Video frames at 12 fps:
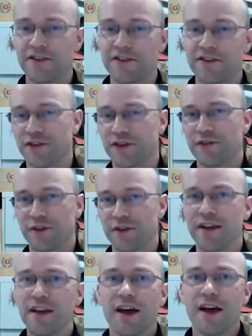to answer it.
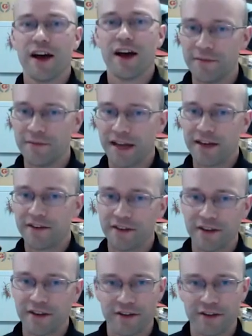I didn't manage to
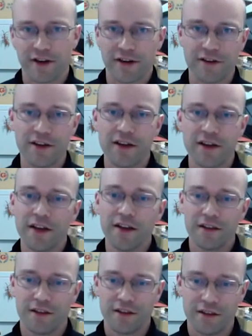conduct
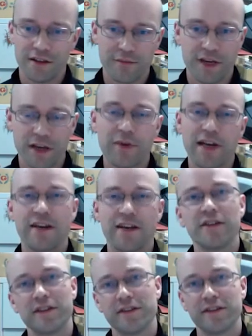the
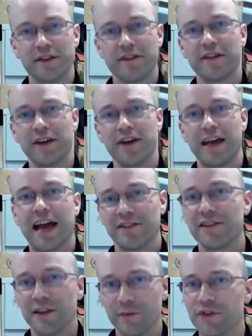manipulations that I
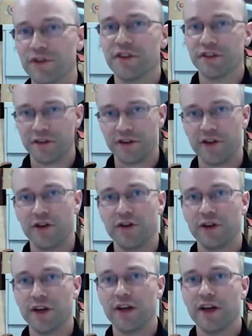actually wanted to do,
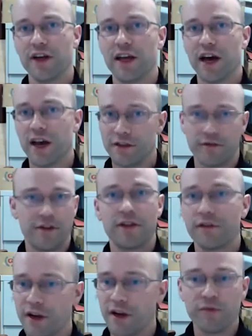either in the
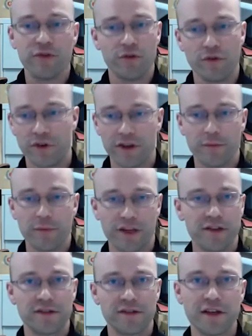thrips or in the
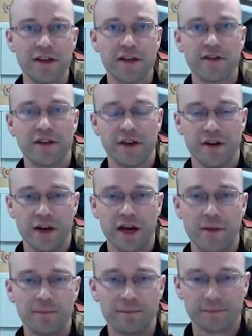bees. So
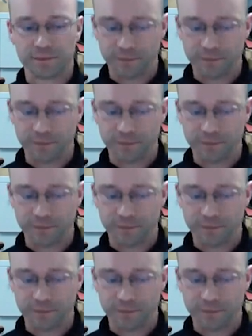I'm